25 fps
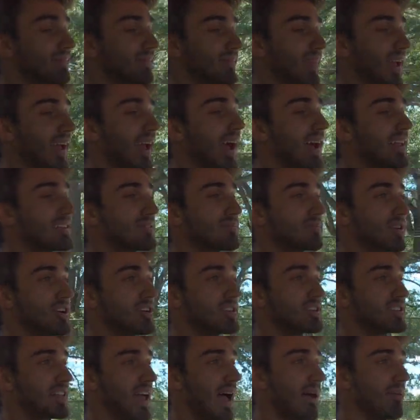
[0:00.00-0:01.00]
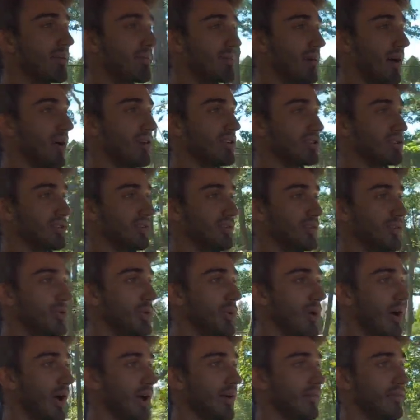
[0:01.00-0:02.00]
they got some good stopping power. So if
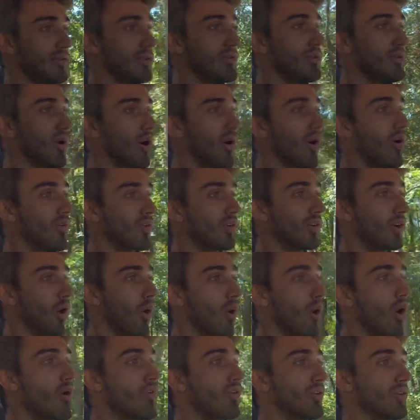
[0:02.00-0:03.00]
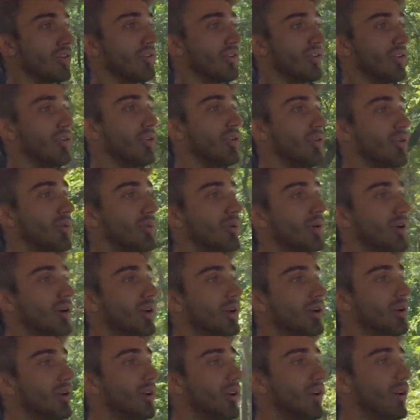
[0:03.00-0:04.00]
you go over to
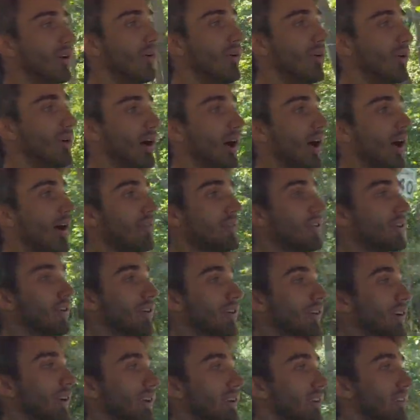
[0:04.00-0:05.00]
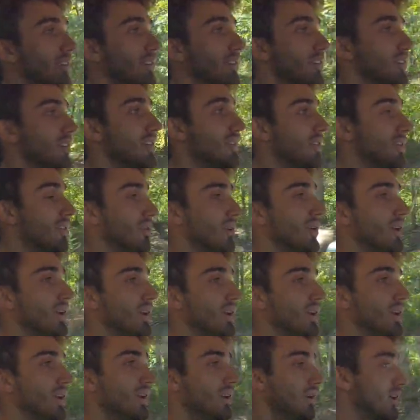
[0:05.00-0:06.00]
Evergreen Z3
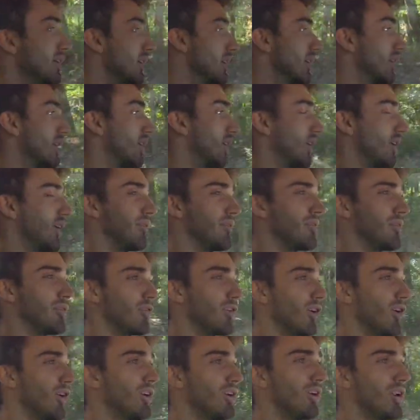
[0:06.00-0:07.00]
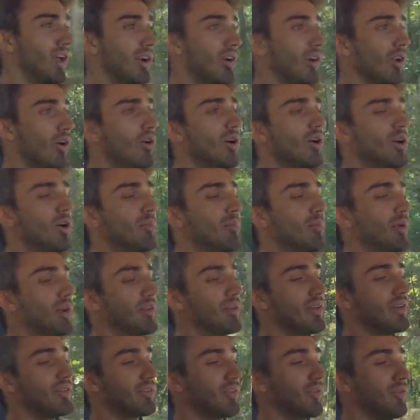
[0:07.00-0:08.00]
or a Fern, I don't know.
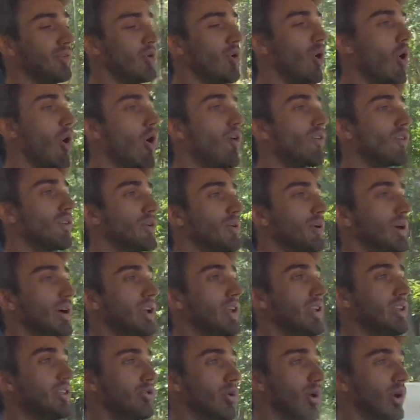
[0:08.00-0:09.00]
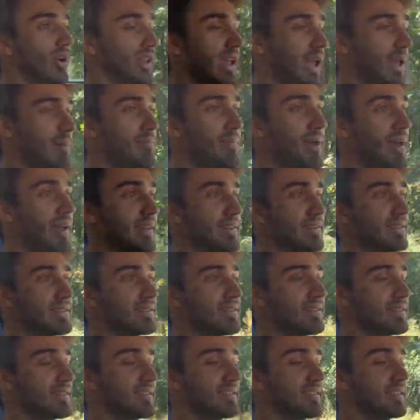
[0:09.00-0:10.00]
But so if you go over to an E28 based
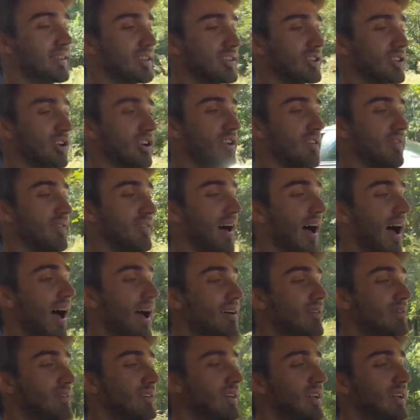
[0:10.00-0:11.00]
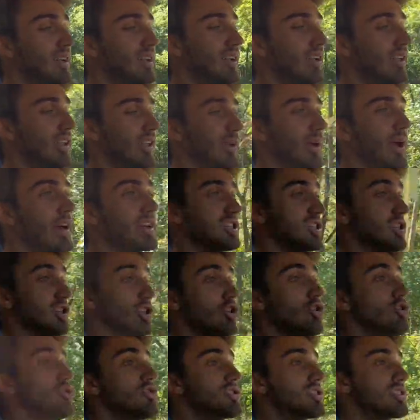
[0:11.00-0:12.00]
635, you actually
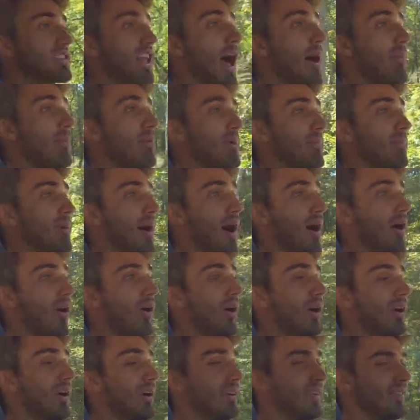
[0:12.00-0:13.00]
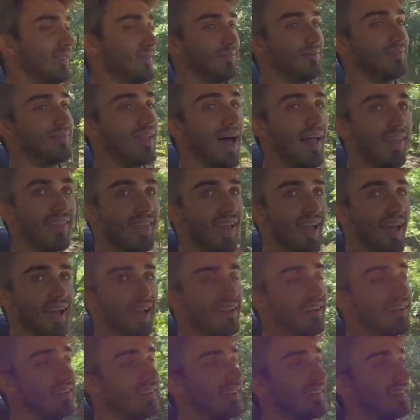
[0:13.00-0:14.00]
lose stopping power. Not
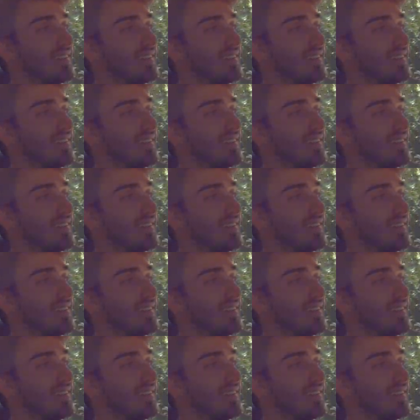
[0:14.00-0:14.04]
that